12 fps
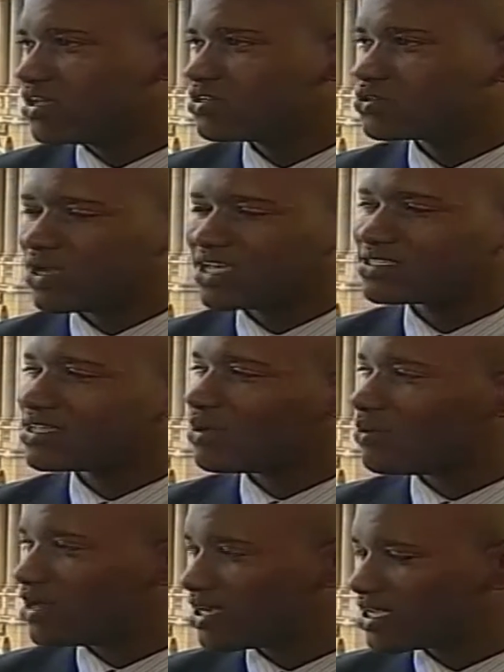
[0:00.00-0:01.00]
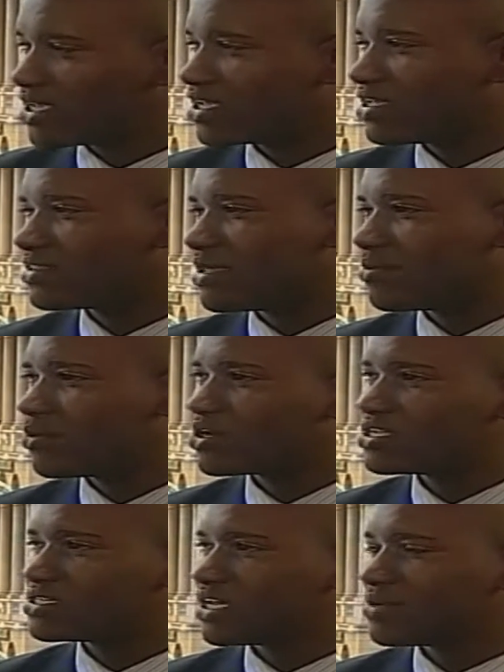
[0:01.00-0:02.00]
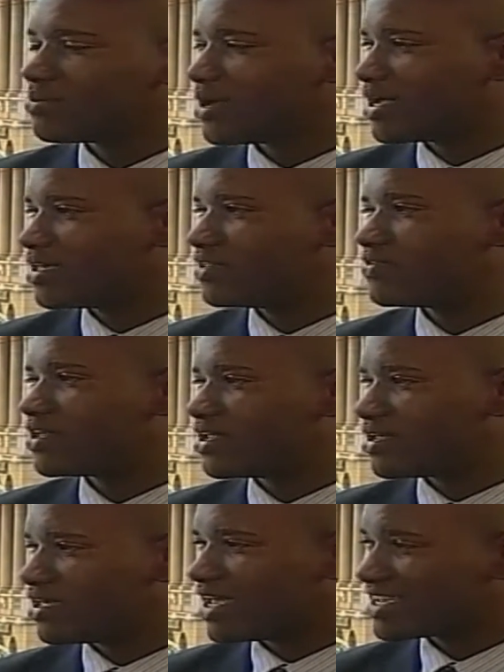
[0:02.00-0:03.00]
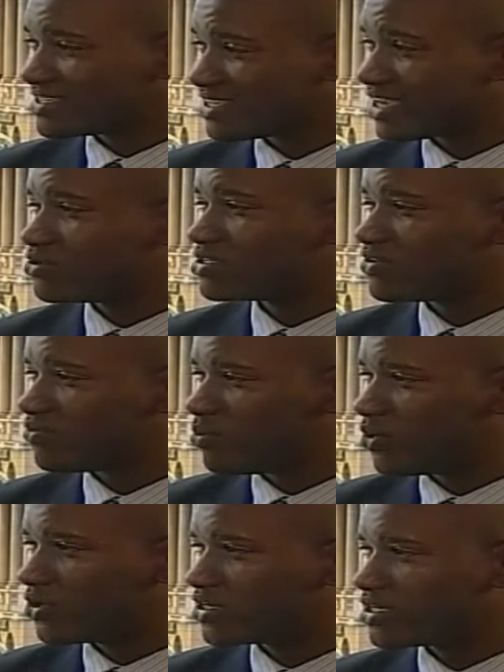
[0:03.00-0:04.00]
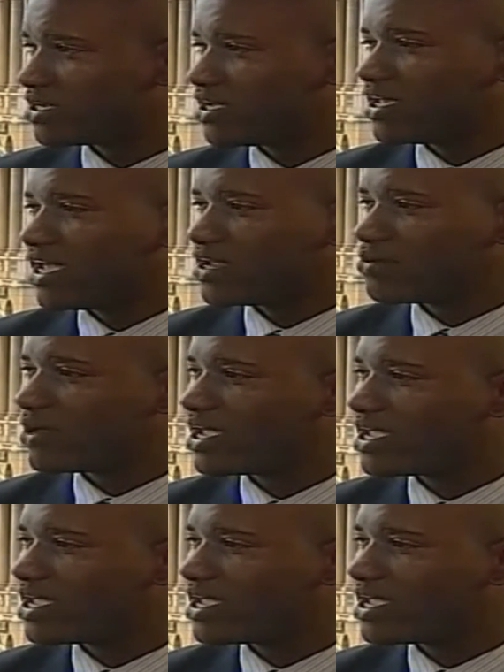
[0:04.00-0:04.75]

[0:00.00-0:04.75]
So as they're working, they're monitored by the executive board. And we're